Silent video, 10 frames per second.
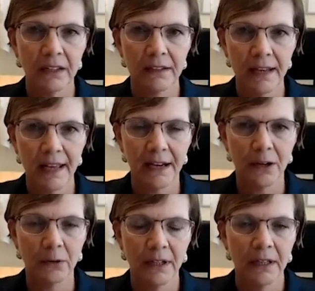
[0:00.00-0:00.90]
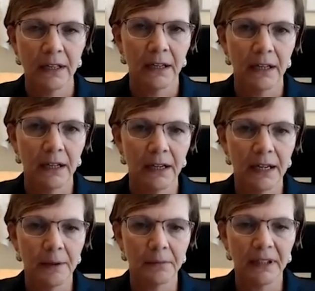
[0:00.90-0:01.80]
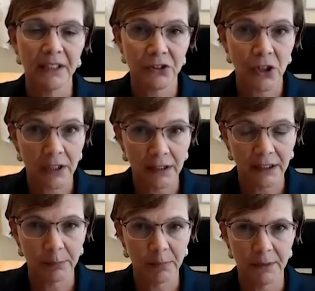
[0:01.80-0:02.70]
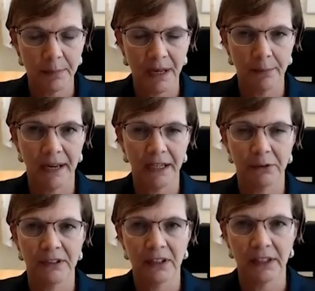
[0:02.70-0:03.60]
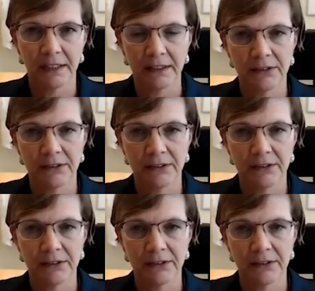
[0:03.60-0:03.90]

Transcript: Now, let's talk a little bit about pancreatitis.